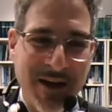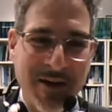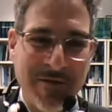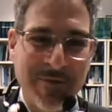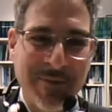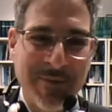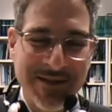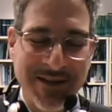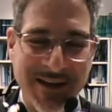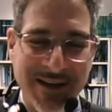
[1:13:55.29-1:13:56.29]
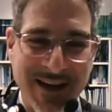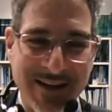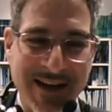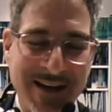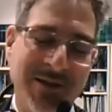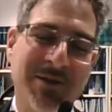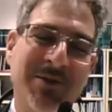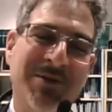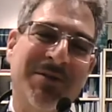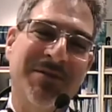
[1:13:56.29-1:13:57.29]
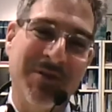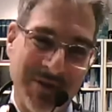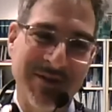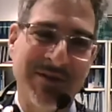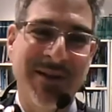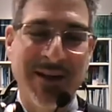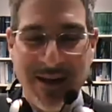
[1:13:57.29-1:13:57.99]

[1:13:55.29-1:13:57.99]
of Palestine. And that included, of course,